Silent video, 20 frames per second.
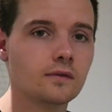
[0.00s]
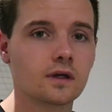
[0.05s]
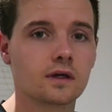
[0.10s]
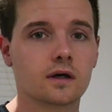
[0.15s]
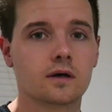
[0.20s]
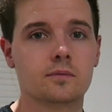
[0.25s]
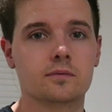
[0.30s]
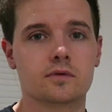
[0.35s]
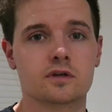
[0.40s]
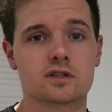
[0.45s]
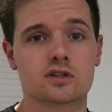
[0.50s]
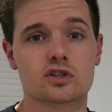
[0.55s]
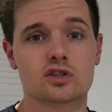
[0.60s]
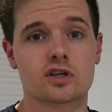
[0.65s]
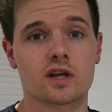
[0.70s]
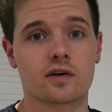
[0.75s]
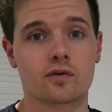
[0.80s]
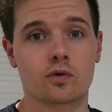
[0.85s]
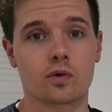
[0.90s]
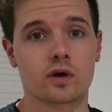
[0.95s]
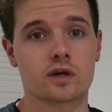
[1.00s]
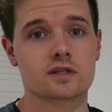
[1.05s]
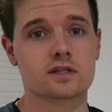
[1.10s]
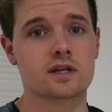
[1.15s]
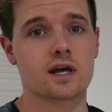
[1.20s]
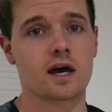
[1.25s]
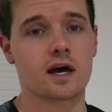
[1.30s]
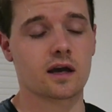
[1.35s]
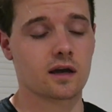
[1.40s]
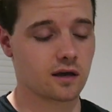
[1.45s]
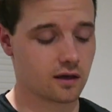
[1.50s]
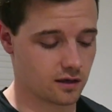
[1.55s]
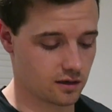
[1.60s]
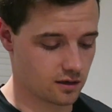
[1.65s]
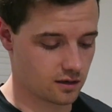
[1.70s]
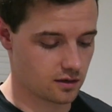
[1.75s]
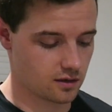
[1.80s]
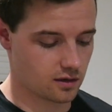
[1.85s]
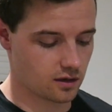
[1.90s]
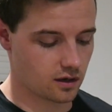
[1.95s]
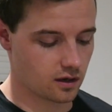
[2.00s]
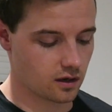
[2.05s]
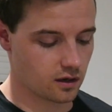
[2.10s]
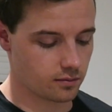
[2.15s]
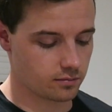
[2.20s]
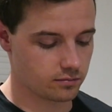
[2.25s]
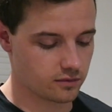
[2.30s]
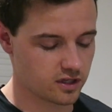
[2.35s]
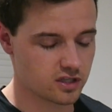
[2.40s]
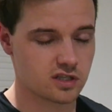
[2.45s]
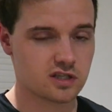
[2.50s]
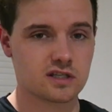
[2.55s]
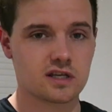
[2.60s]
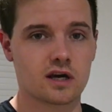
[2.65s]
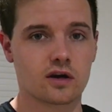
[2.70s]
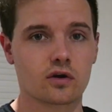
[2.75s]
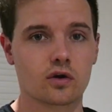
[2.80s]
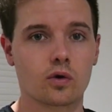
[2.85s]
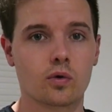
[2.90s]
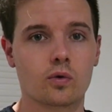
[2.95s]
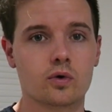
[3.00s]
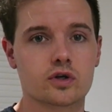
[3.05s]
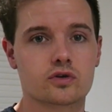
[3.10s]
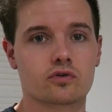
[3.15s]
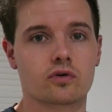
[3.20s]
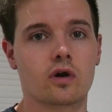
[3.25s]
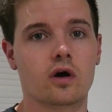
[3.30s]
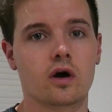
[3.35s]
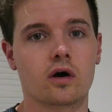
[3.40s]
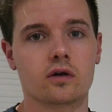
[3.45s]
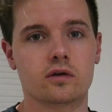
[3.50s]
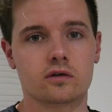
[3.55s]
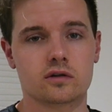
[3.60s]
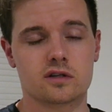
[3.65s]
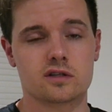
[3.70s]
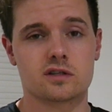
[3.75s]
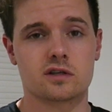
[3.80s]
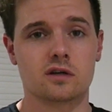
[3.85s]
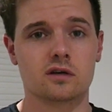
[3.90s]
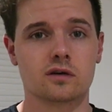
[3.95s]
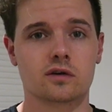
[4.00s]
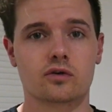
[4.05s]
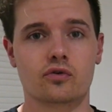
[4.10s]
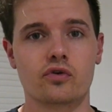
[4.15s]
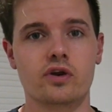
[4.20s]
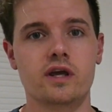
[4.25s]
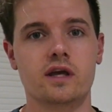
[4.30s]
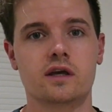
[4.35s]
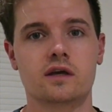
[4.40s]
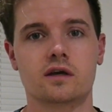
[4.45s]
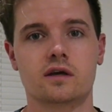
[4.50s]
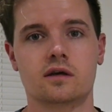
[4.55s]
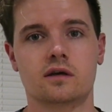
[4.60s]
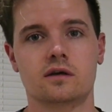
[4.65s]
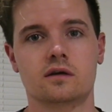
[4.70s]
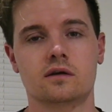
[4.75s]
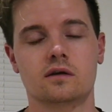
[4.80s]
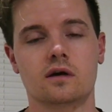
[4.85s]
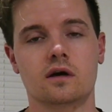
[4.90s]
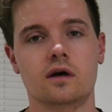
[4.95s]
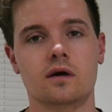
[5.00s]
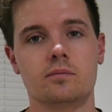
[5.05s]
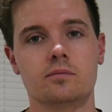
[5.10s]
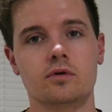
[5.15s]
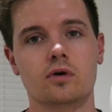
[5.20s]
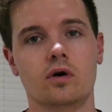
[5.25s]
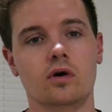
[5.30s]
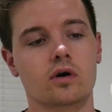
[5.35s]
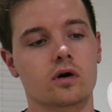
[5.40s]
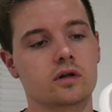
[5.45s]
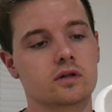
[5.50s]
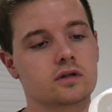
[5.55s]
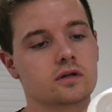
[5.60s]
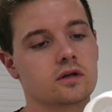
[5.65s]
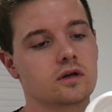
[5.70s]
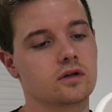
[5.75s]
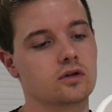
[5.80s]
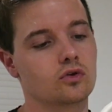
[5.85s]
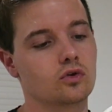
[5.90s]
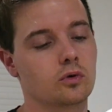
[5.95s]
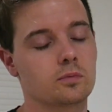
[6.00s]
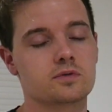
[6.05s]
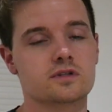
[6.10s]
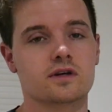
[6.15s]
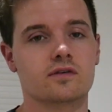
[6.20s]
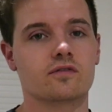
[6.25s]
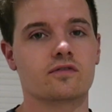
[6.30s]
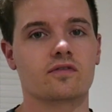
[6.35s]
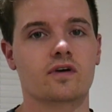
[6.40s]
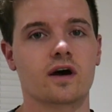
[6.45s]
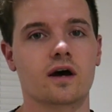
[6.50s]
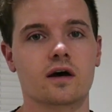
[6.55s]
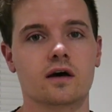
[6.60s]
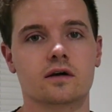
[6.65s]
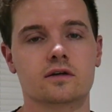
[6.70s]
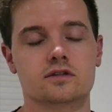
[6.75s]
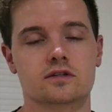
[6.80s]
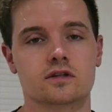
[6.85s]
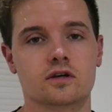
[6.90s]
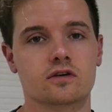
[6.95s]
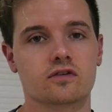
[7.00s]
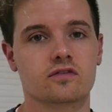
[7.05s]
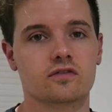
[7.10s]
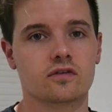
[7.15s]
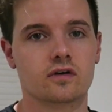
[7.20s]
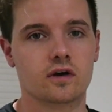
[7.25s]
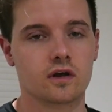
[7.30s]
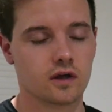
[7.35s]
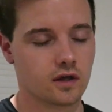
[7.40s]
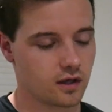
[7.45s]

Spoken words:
It's just going to have a quick snack. This is a snack I always rely on. It's Greek yogurt, 0% fat stuff.